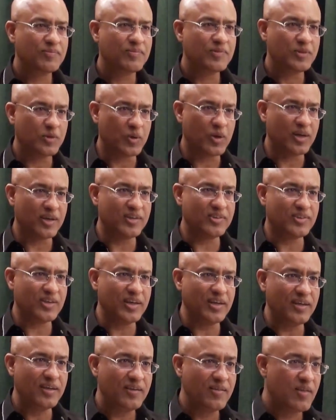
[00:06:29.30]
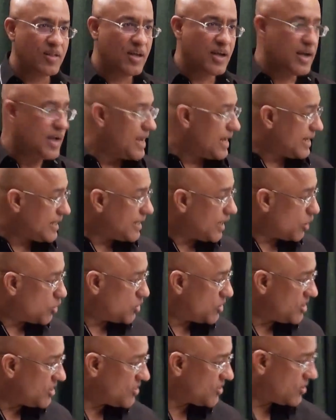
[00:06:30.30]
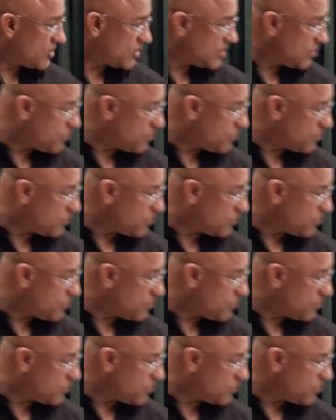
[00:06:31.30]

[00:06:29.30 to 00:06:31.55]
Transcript: You are understanding? Now this